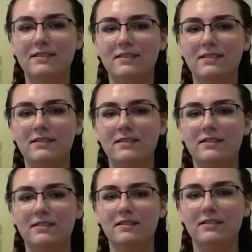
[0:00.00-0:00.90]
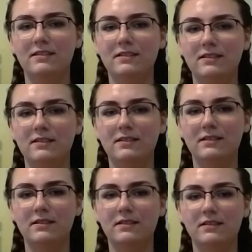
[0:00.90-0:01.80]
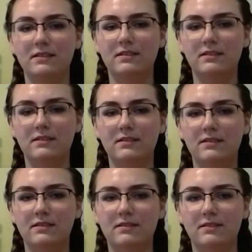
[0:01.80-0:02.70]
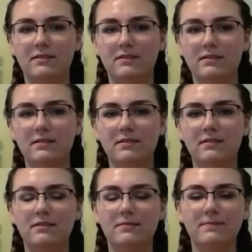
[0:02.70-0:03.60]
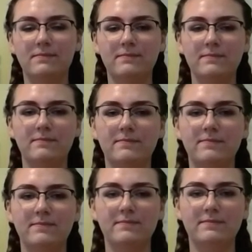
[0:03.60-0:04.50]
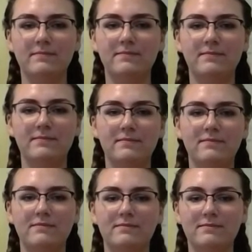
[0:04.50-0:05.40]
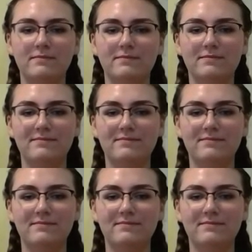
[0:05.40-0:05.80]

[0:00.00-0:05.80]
[no speech]